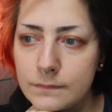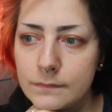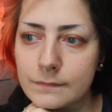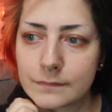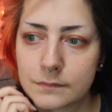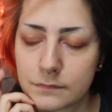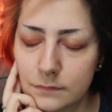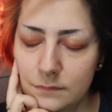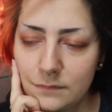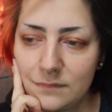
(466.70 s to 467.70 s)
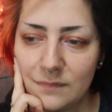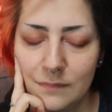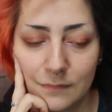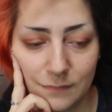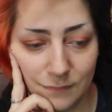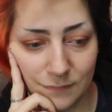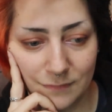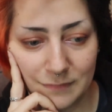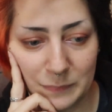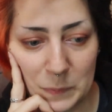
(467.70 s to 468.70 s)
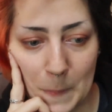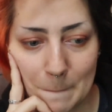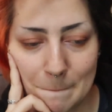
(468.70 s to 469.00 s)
Nothing is said.